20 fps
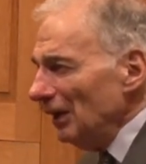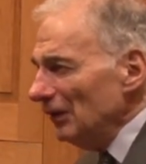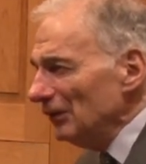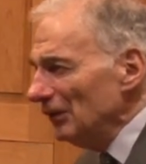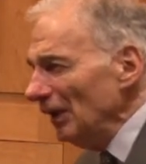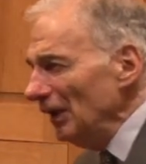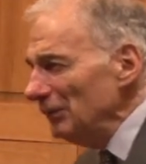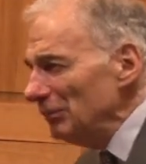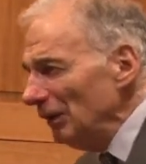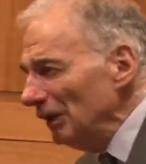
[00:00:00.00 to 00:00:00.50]

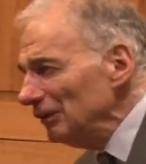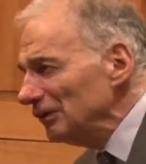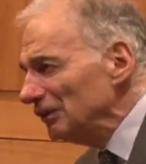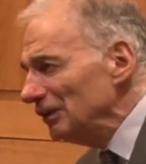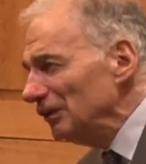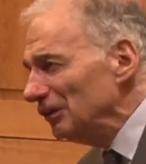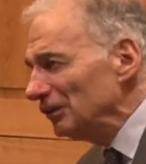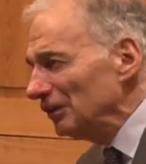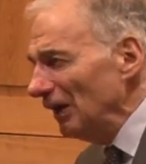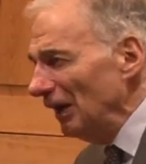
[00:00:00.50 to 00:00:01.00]
they
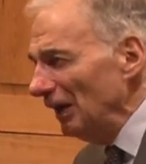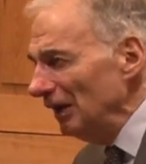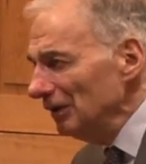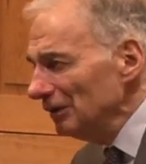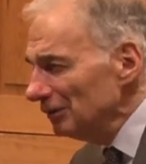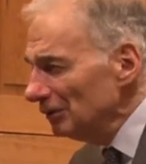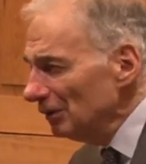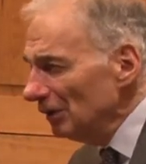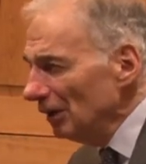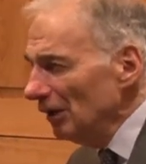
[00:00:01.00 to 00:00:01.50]
basically say,
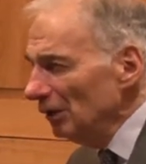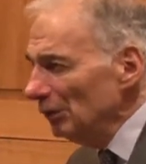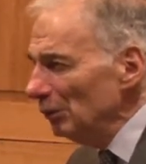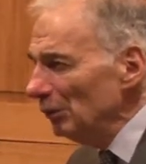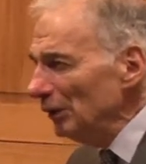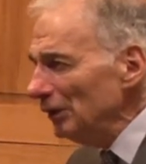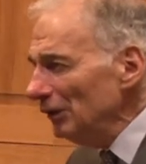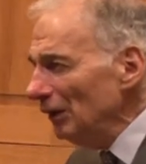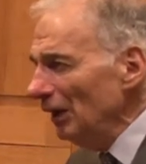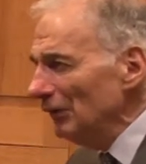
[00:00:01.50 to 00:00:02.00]

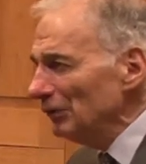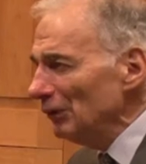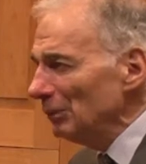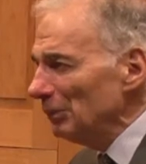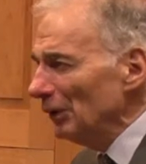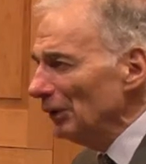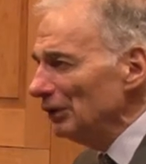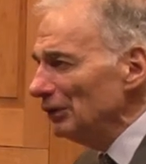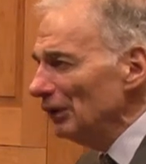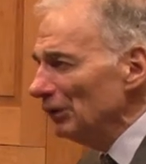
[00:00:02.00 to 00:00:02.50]
we don't have the
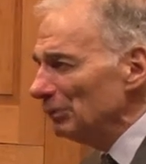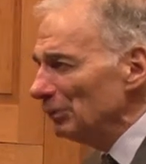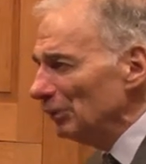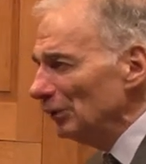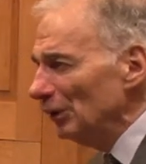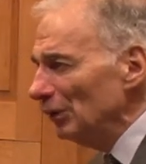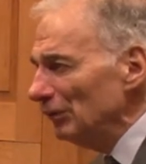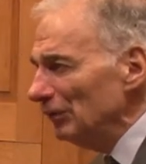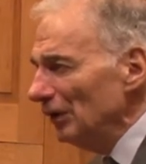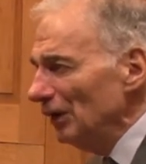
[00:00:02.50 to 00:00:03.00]
burden of
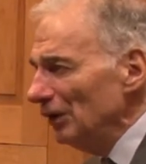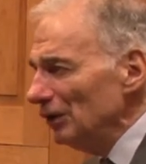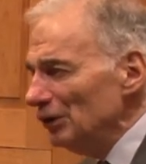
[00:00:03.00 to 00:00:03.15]
proof.